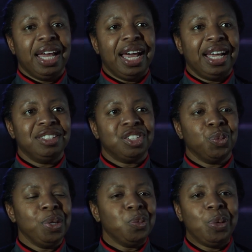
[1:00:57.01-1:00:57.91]
and
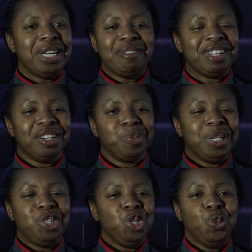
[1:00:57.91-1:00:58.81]
we'd, we'd never
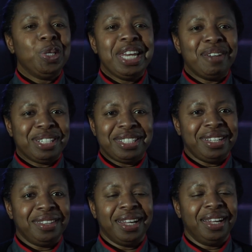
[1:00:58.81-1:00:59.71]
we you would never
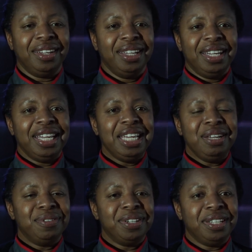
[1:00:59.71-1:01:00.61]
see that
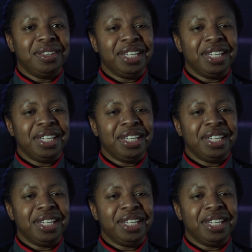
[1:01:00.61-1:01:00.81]
even in